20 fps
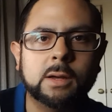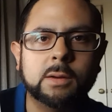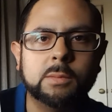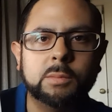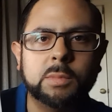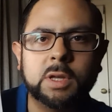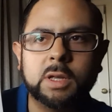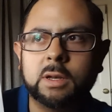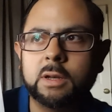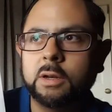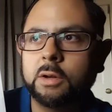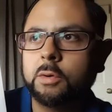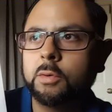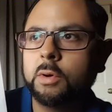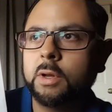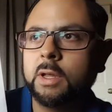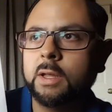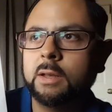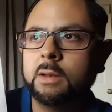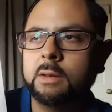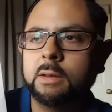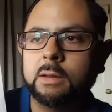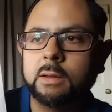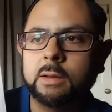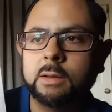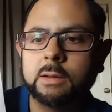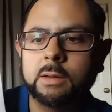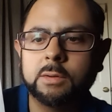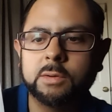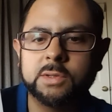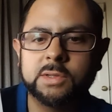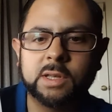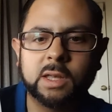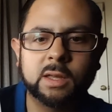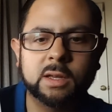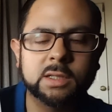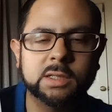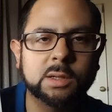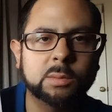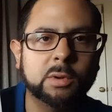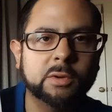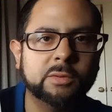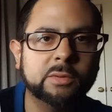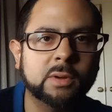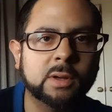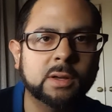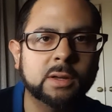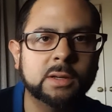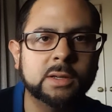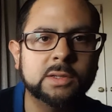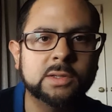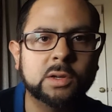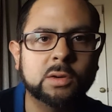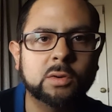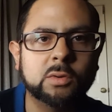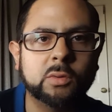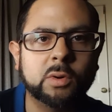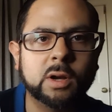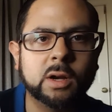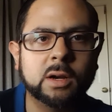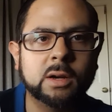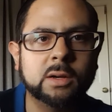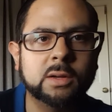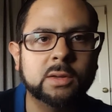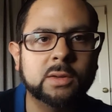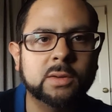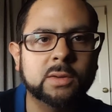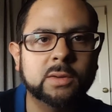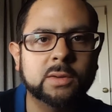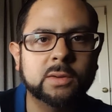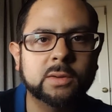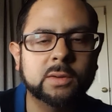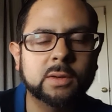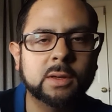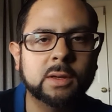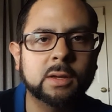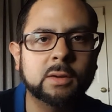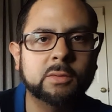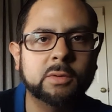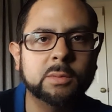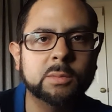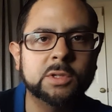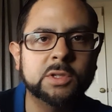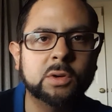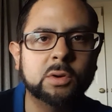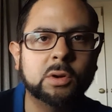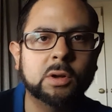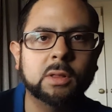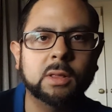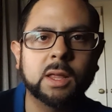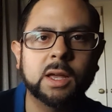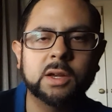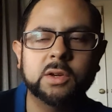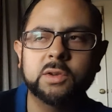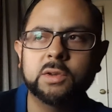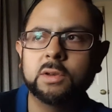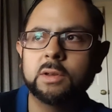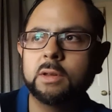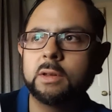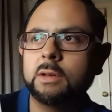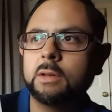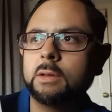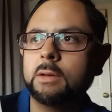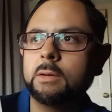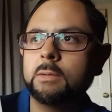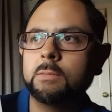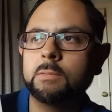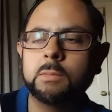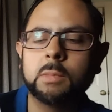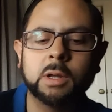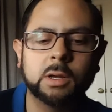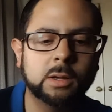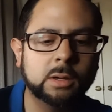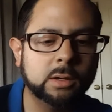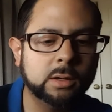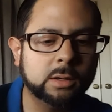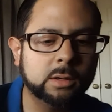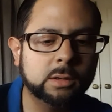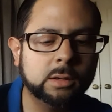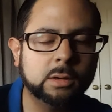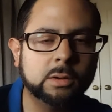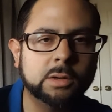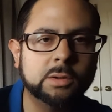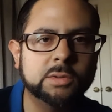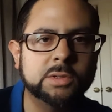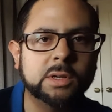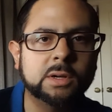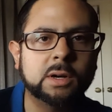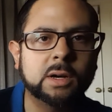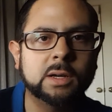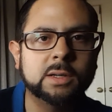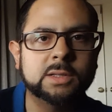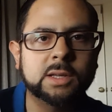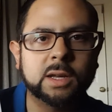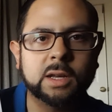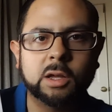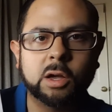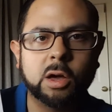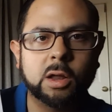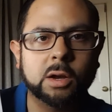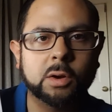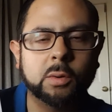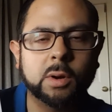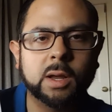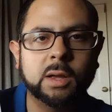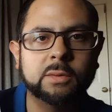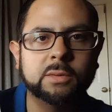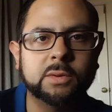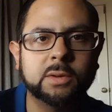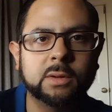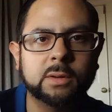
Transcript: meet and greet, and he was selling some of his own records from his own collection, and he was there signing autographs.